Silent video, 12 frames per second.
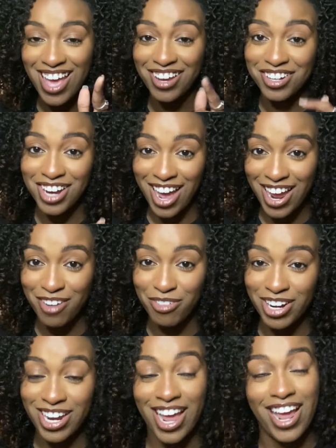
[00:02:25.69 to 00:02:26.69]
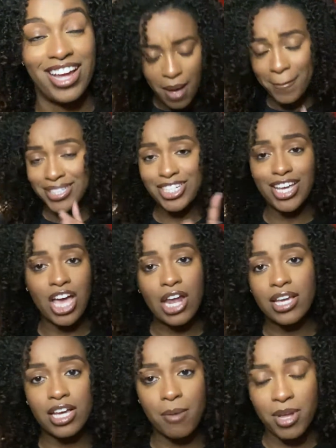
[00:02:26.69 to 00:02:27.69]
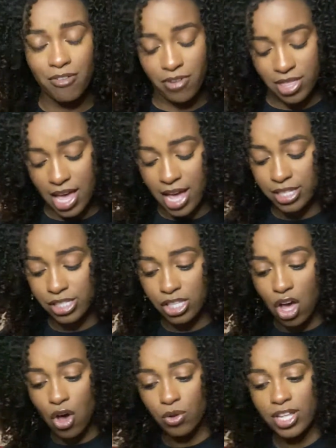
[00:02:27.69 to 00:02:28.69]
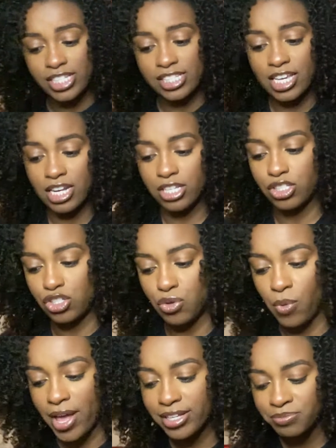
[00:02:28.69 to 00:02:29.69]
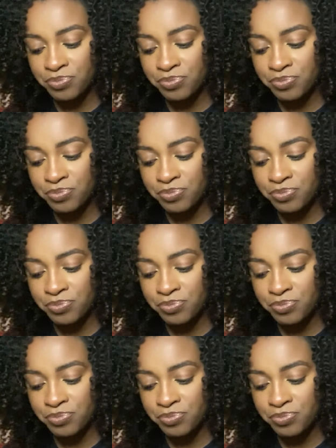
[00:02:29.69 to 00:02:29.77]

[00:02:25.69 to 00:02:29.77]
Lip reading: Not every day. But yeah, y'all didn't come here for that. So let's get into it.